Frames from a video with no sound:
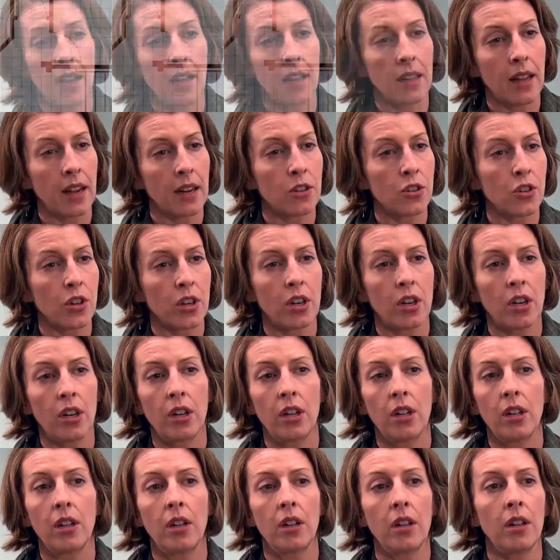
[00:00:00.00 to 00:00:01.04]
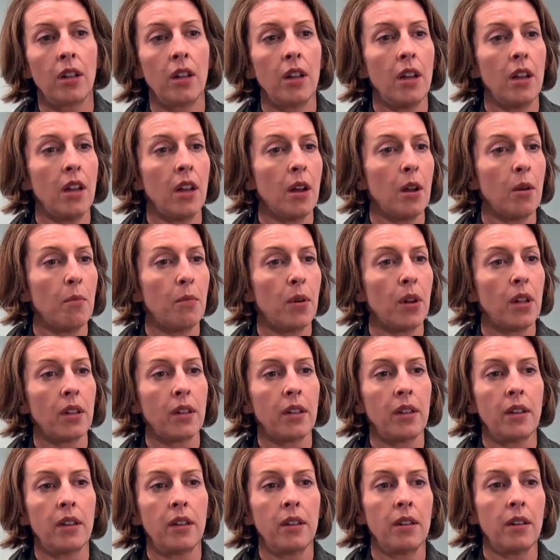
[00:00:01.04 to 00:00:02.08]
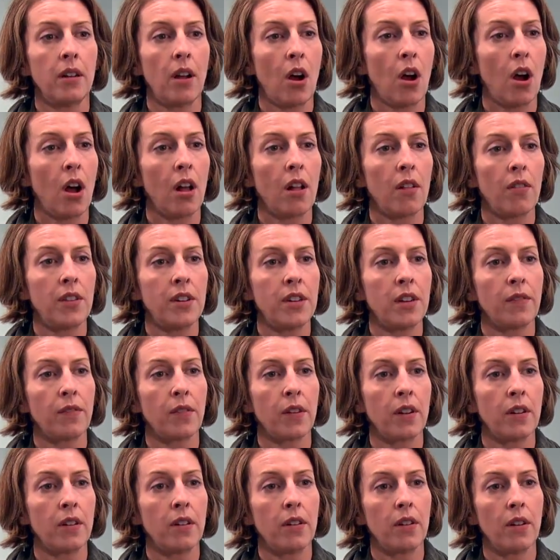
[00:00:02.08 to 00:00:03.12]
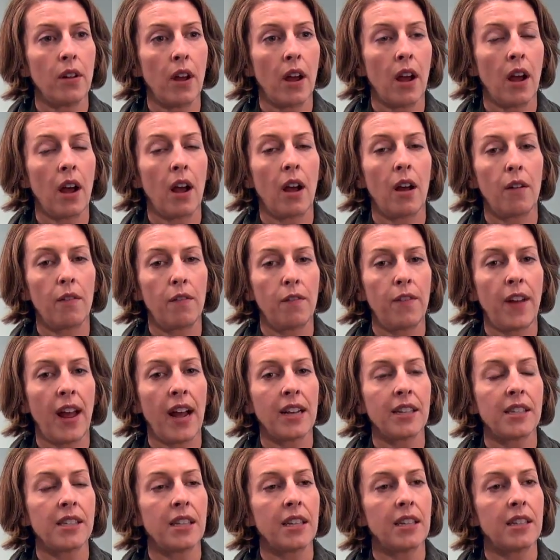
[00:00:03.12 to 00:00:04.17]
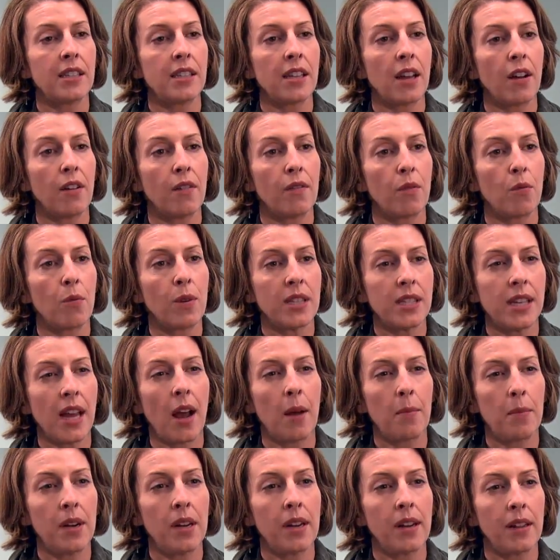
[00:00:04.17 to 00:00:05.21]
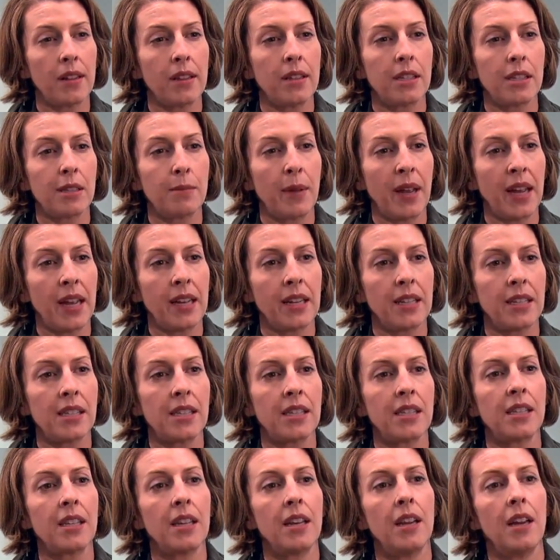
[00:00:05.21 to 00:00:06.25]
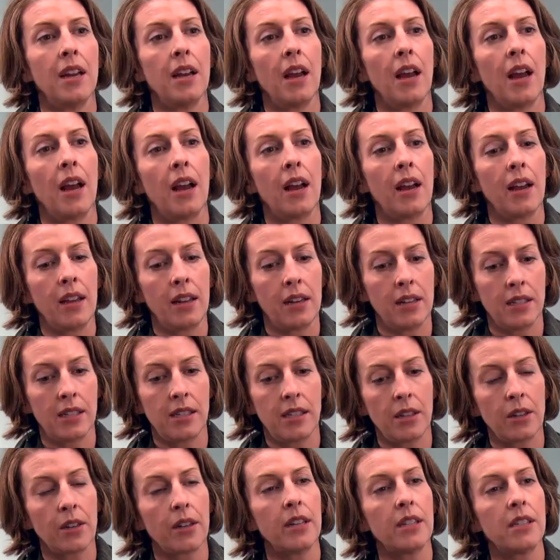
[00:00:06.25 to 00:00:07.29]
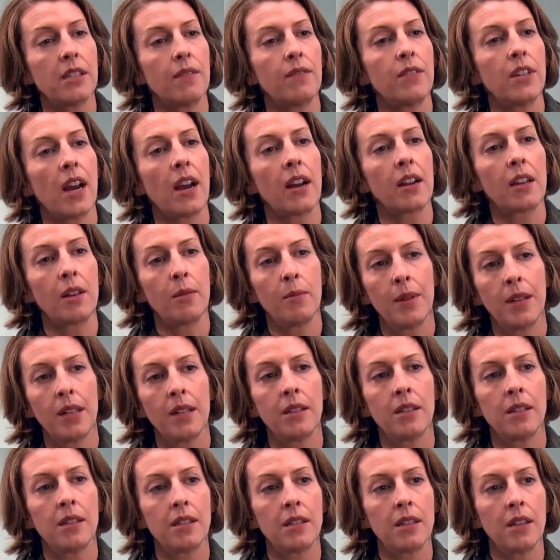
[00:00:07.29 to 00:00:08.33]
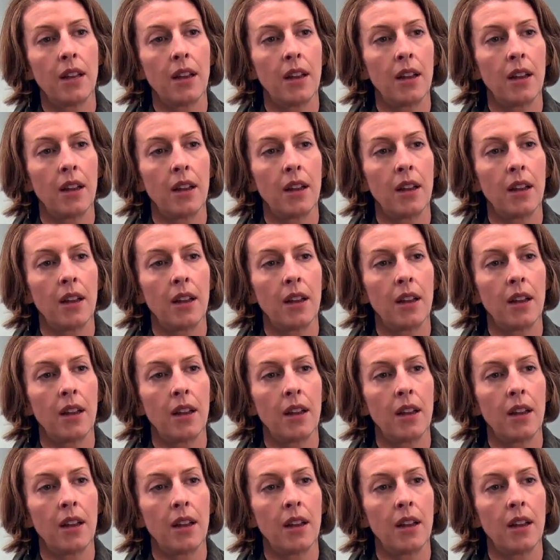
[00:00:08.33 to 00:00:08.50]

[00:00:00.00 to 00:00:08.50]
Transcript: electrical, pull in all the different facets of what's happening in the space in a series of documents.